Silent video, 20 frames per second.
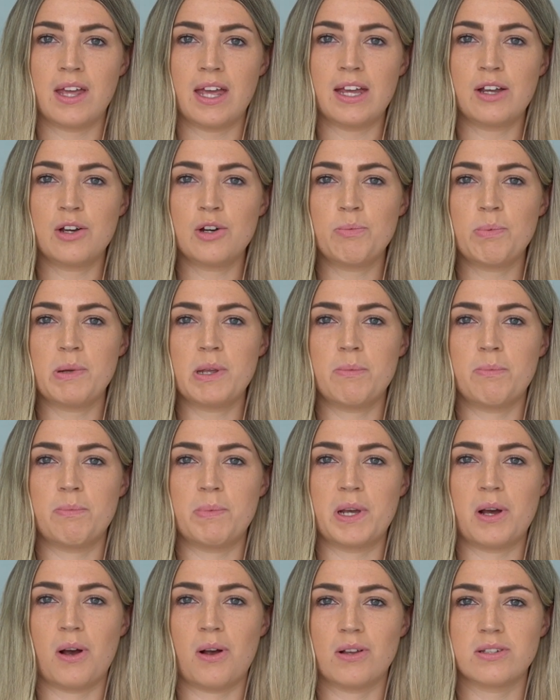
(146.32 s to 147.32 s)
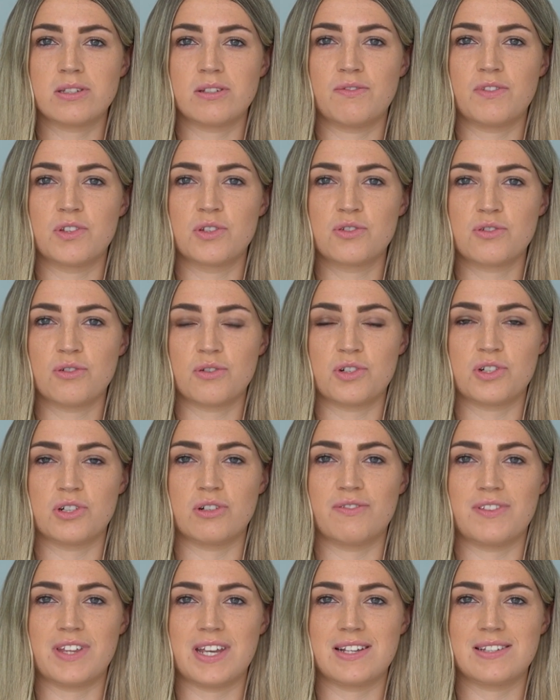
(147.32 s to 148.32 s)
It could be because of the
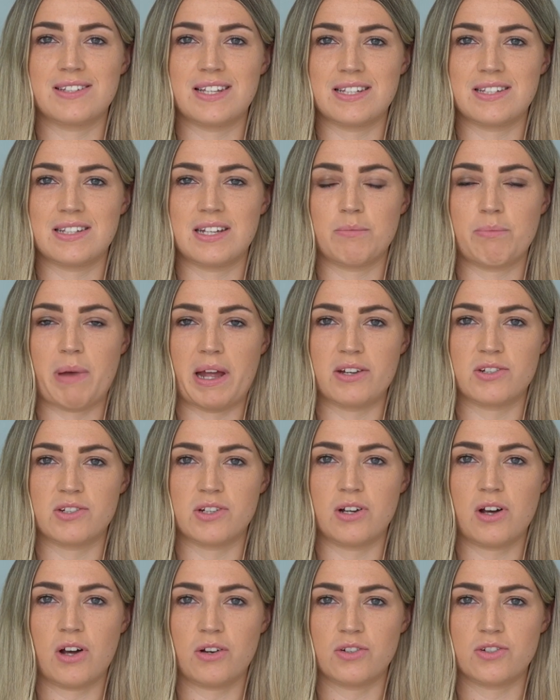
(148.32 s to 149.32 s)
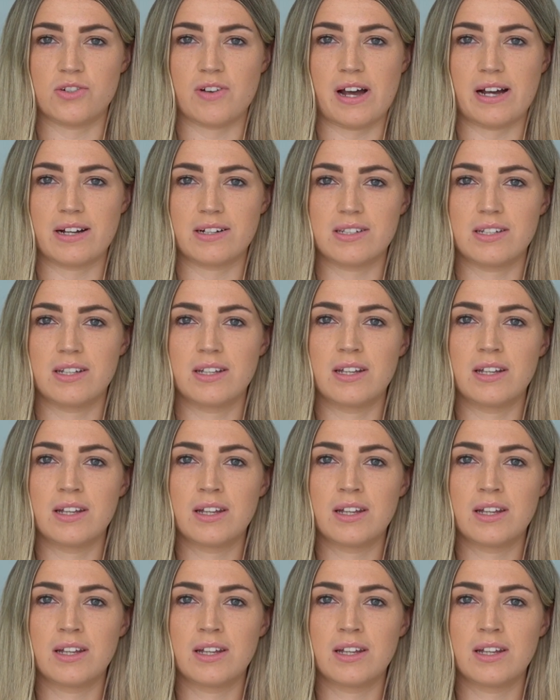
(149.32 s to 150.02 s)
structure of the existing pension contract.